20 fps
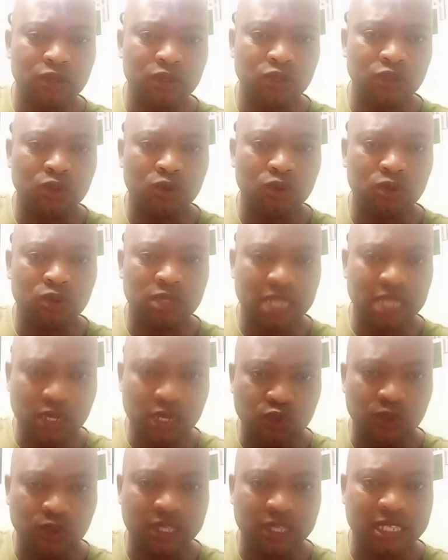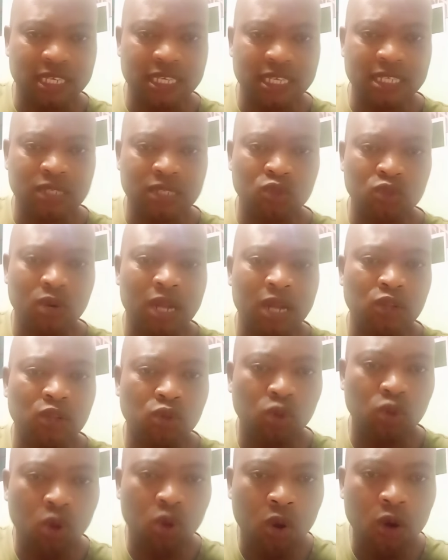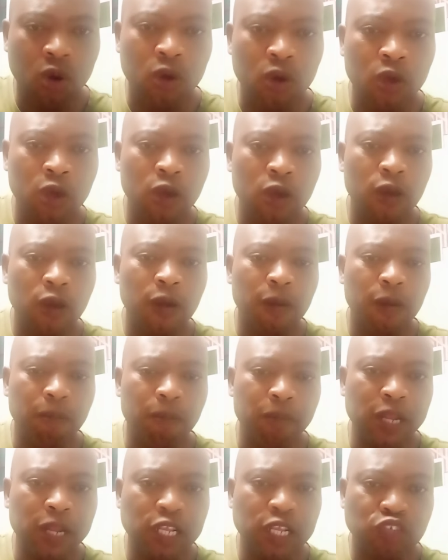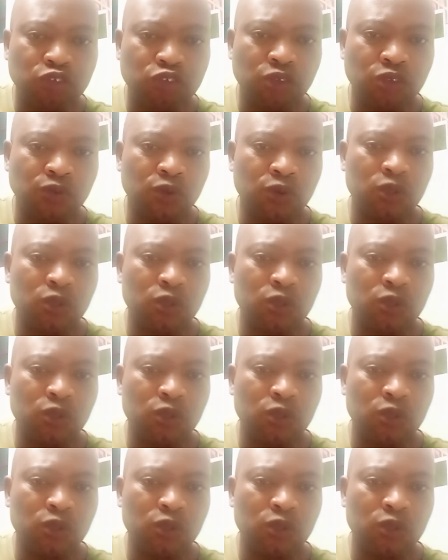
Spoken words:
dealt with is to outlaw military rule